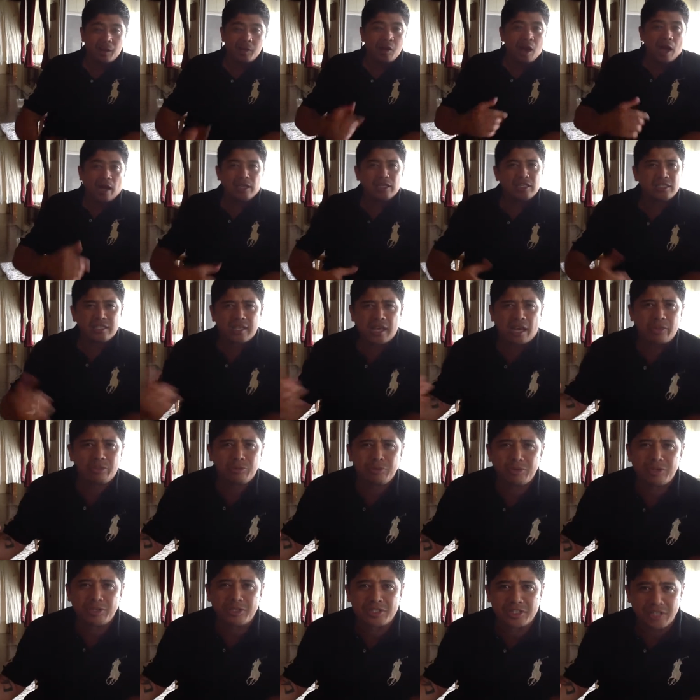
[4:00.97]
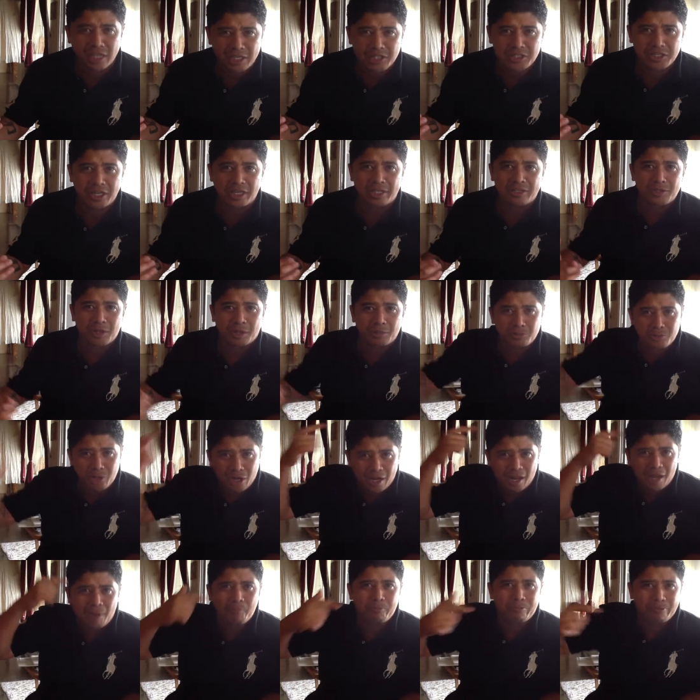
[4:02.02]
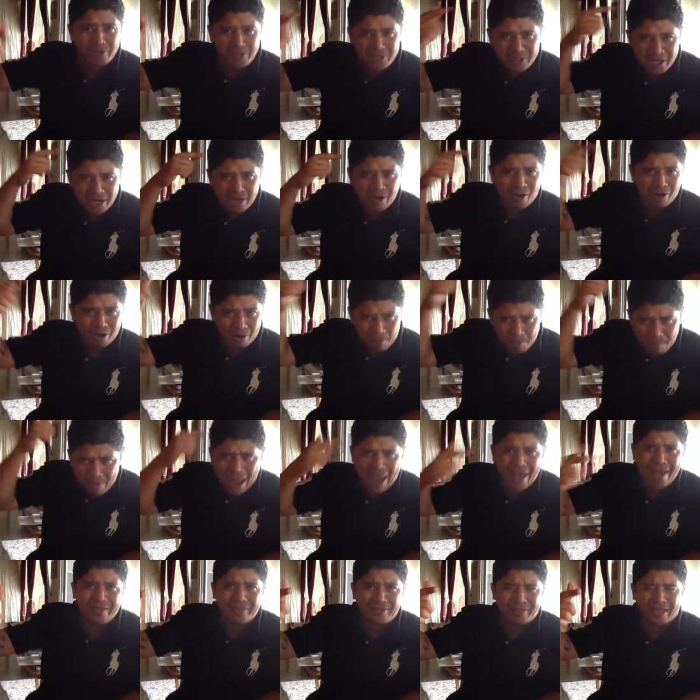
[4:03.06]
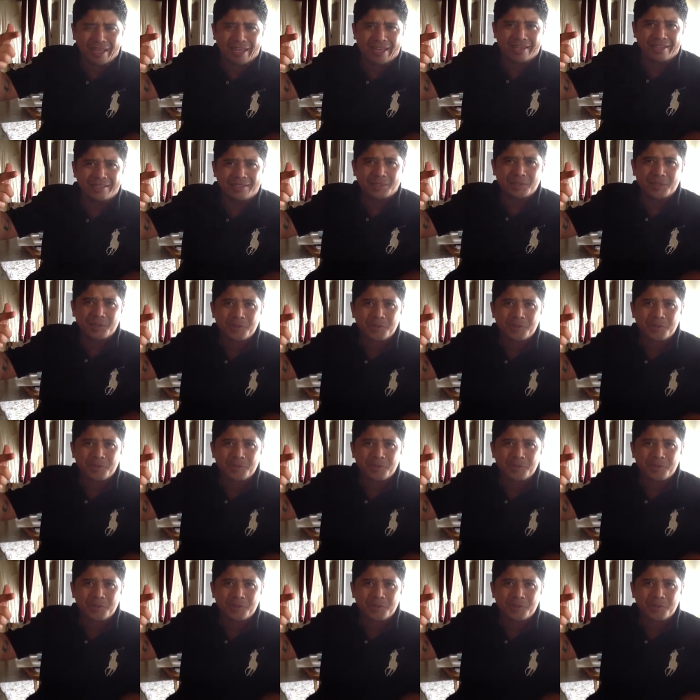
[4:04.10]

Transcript: I just got through the session, so I'm trying to appreciate all the bad things.